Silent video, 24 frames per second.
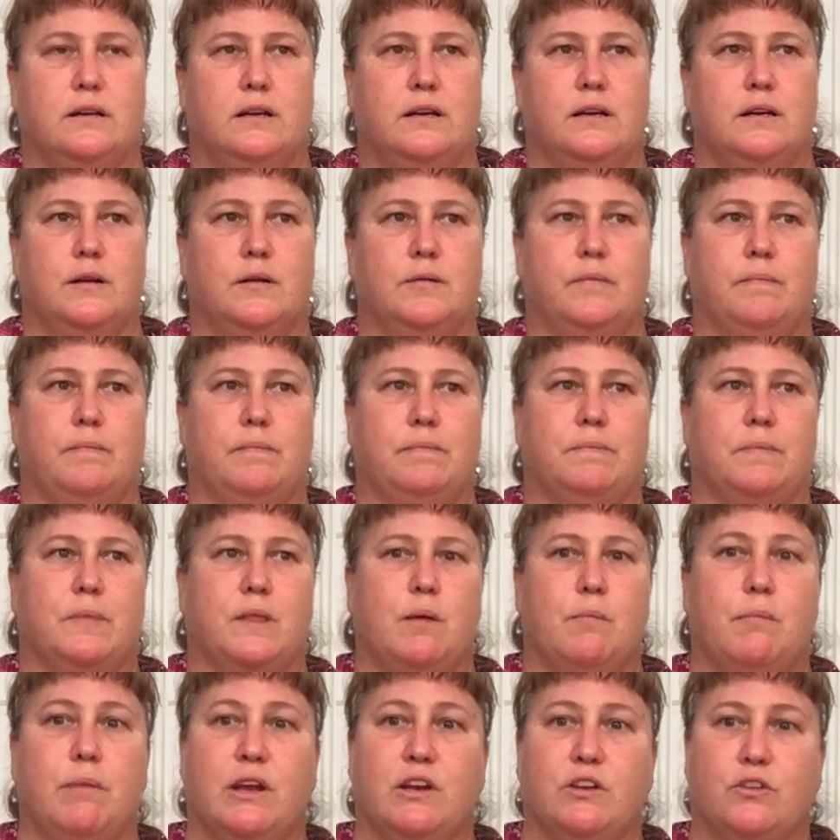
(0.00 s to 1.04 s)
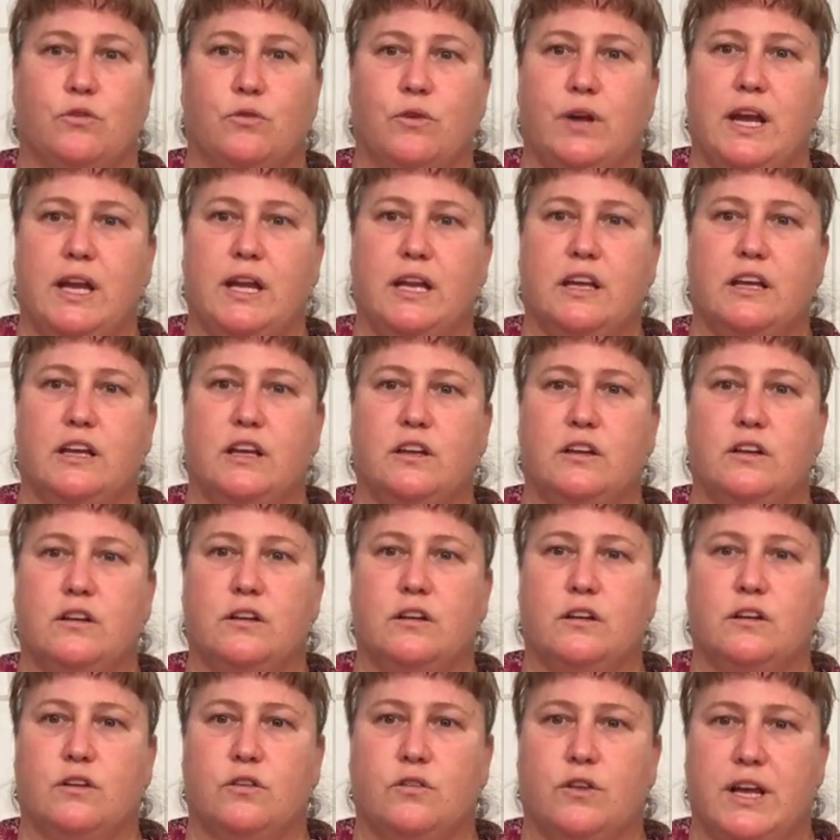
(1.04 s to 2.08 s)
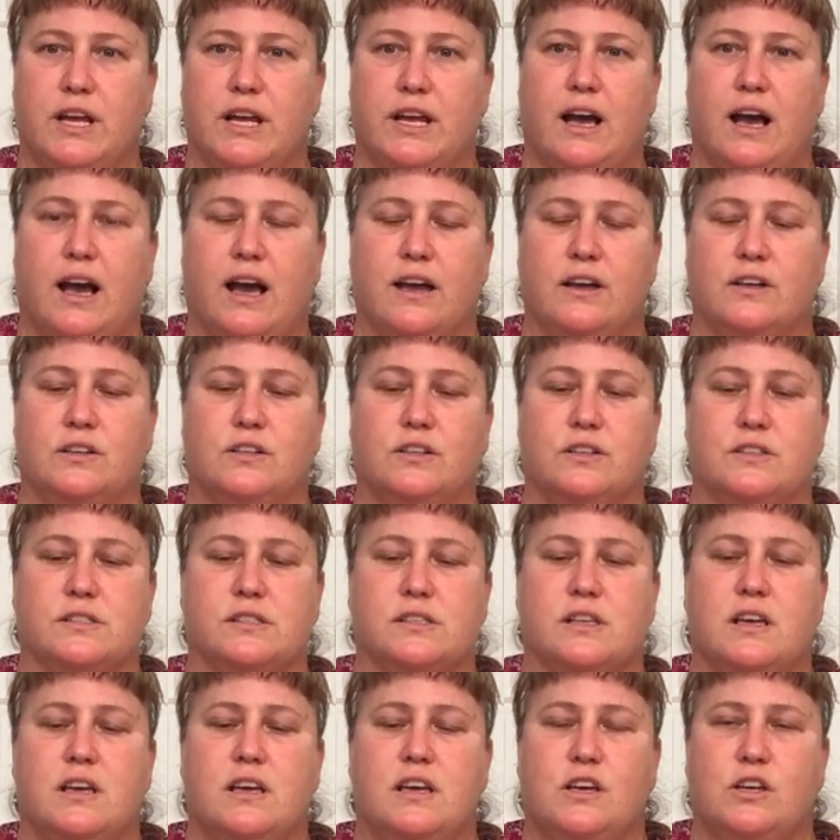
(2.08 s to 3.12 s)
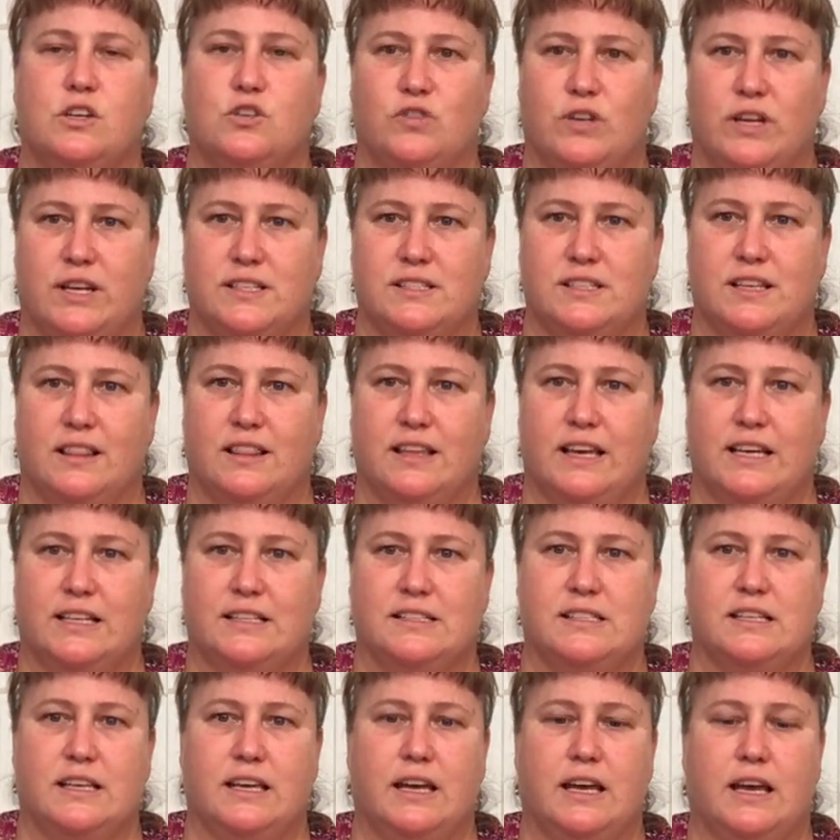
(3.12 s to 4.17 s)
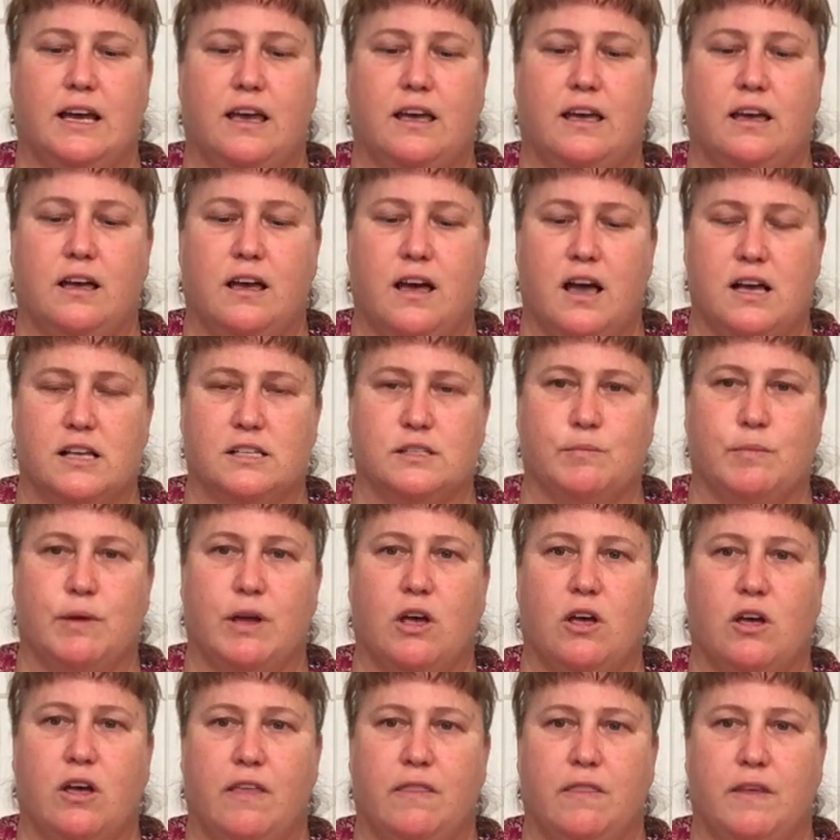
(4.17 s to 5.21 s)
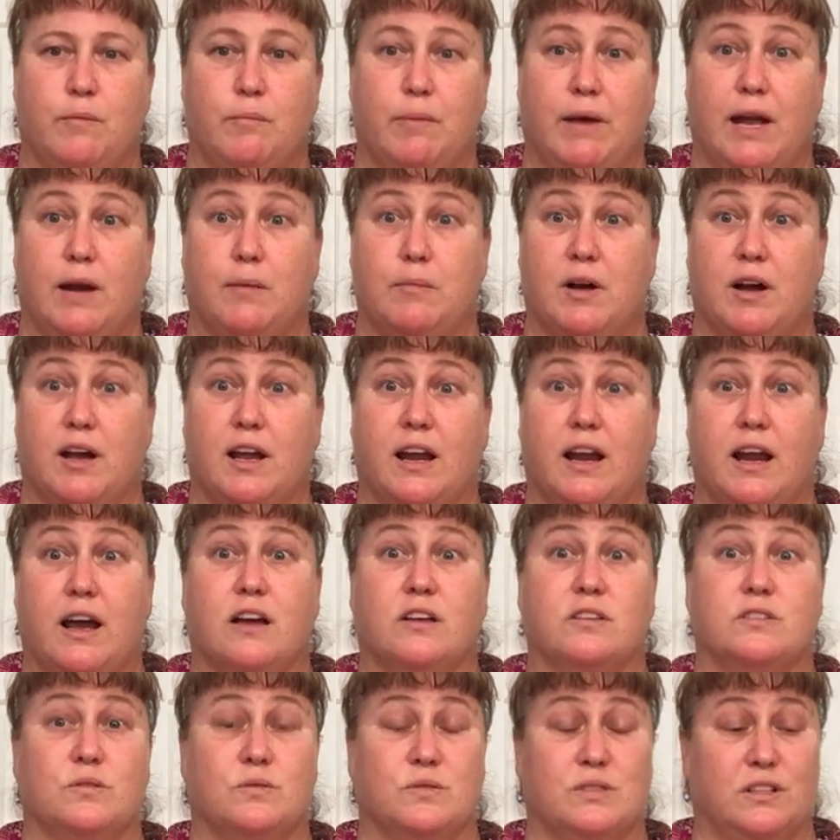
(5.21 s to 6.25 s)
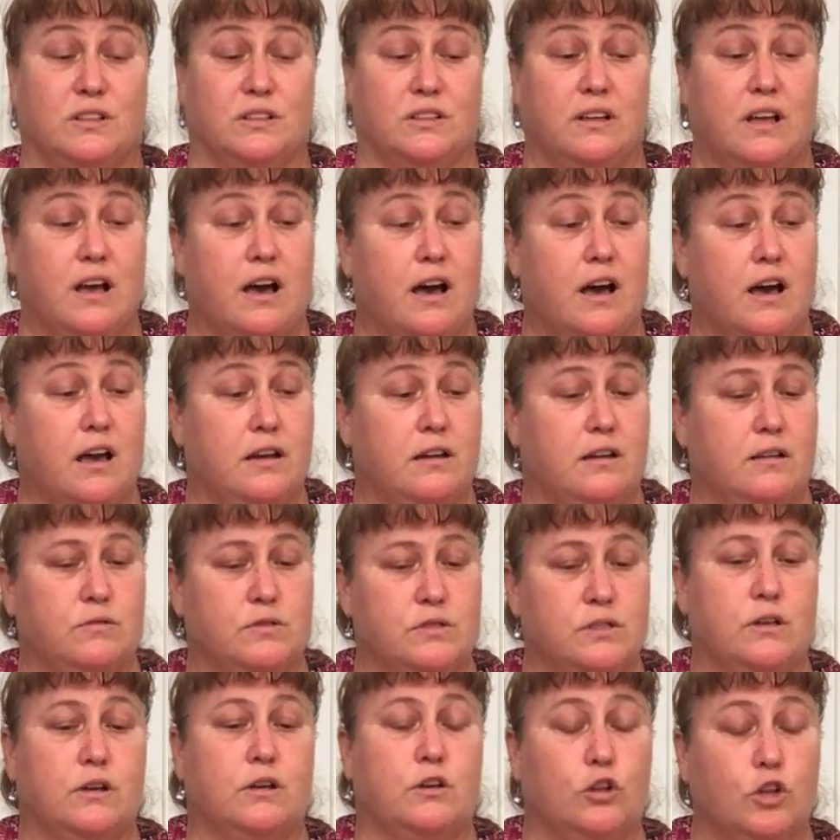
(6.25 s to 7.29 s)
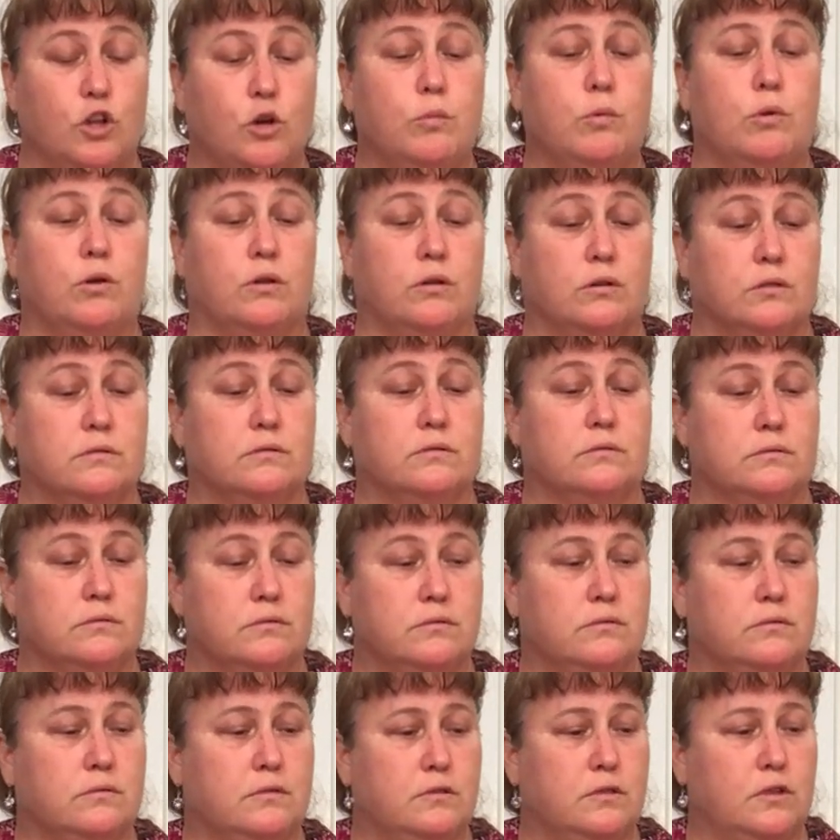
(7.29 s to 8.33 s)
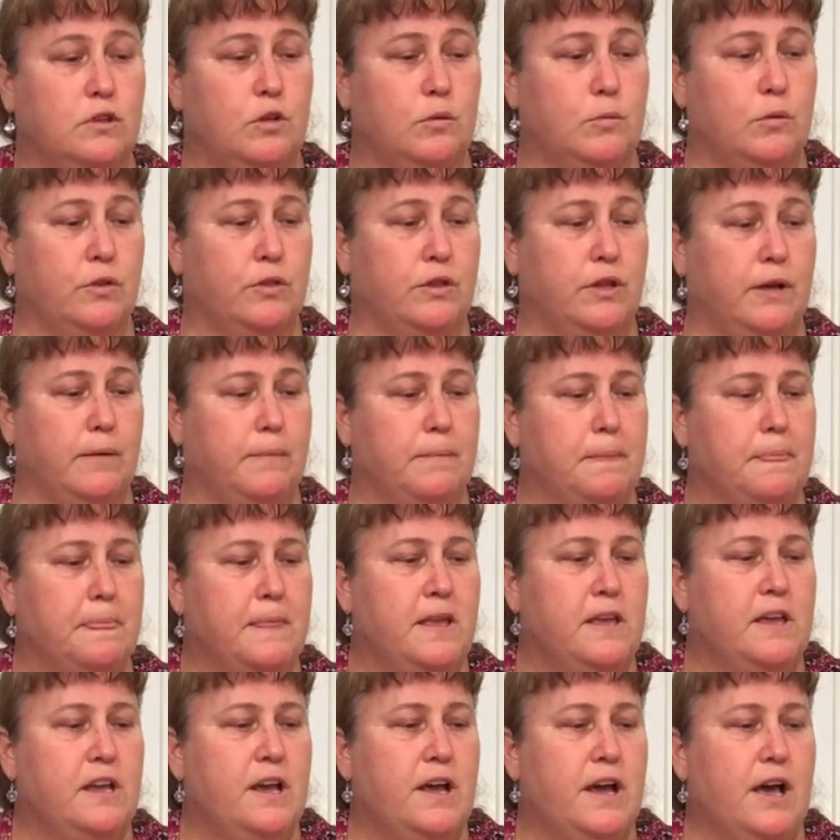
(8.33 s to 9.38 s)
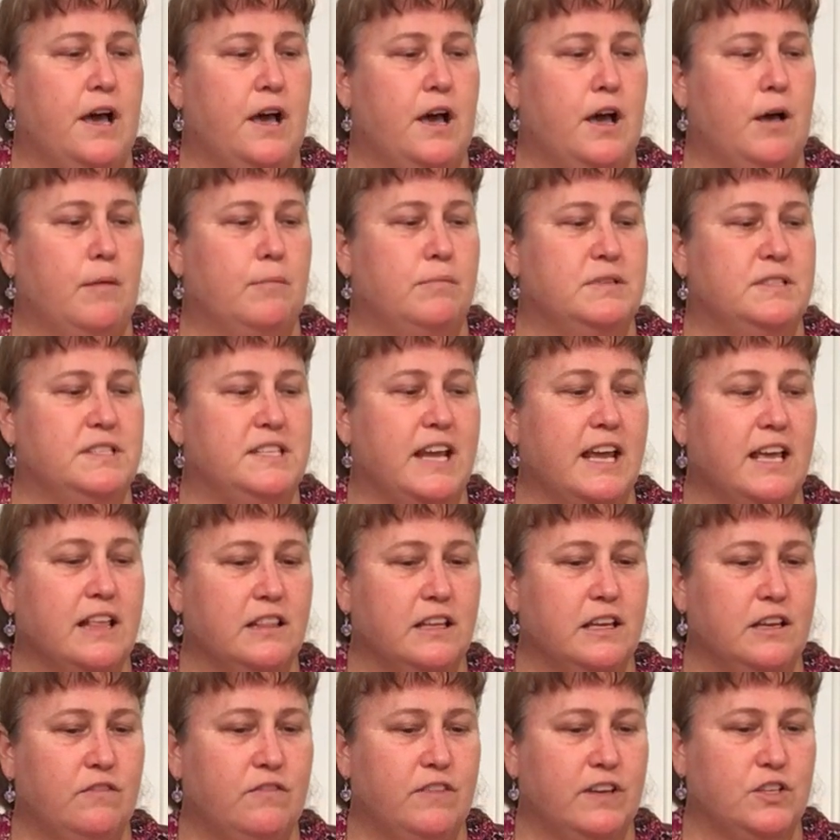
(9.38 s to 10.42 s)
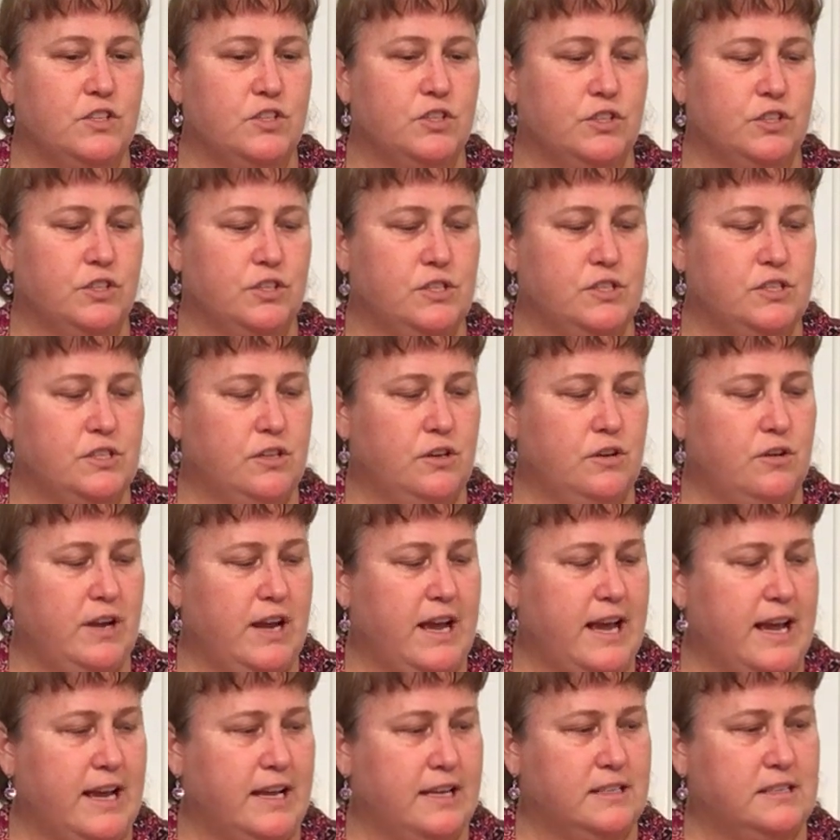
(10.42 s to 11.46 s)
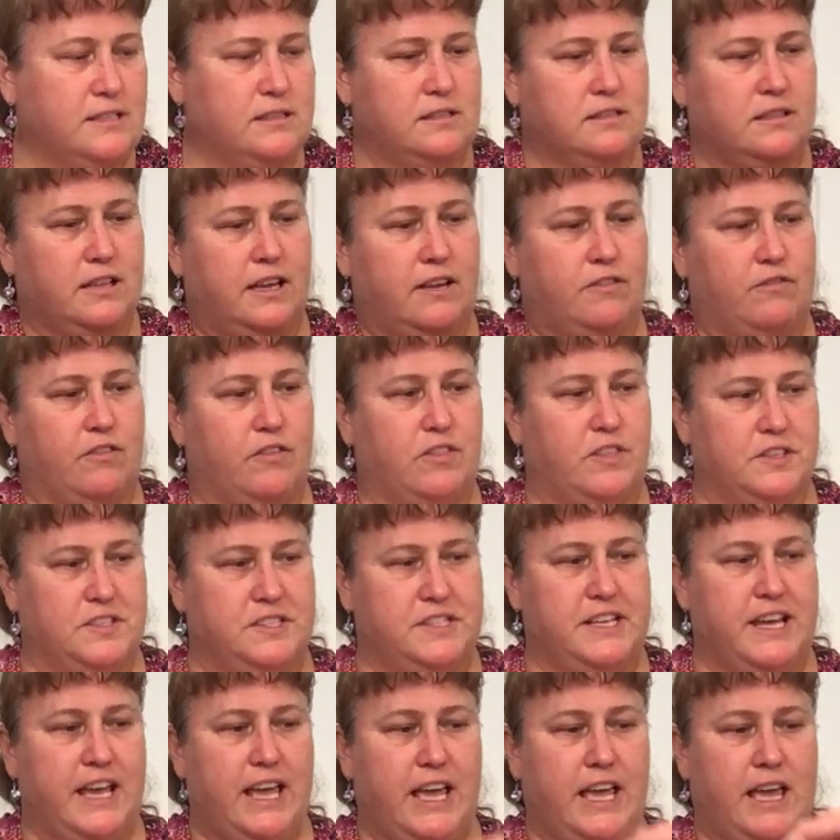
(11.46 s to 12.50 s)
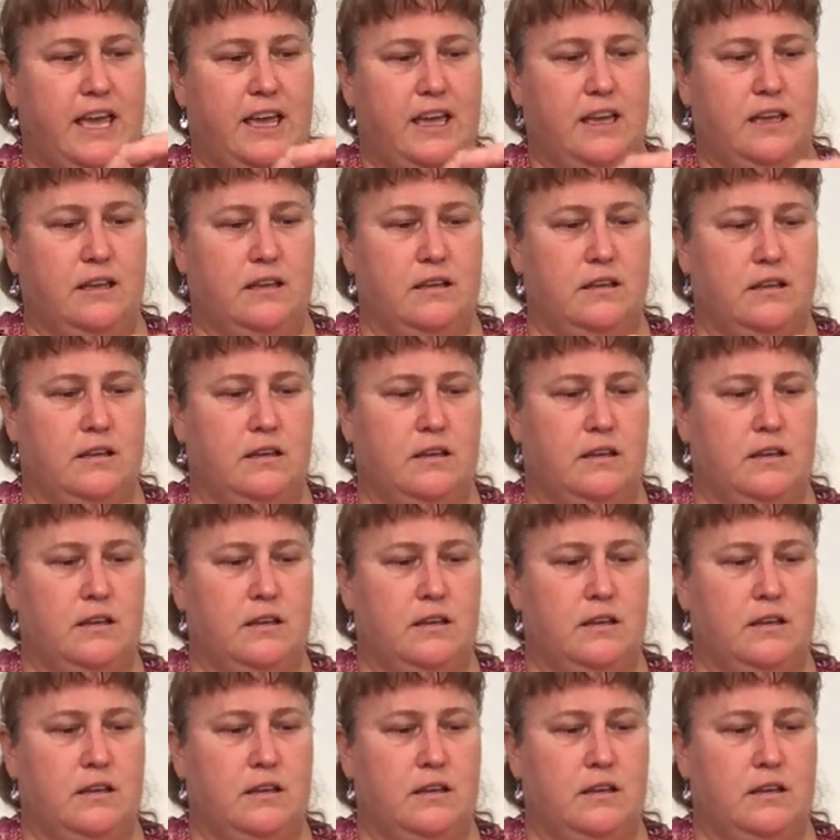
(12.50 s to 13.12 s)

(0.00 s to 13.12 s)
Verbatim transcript: um, Mediterranean, Greek Isles, transatlantic, Cozumel, and then Panama Canal. So it was a lot. It was a global, global thing. Um, daily adventures. So it has like for the day,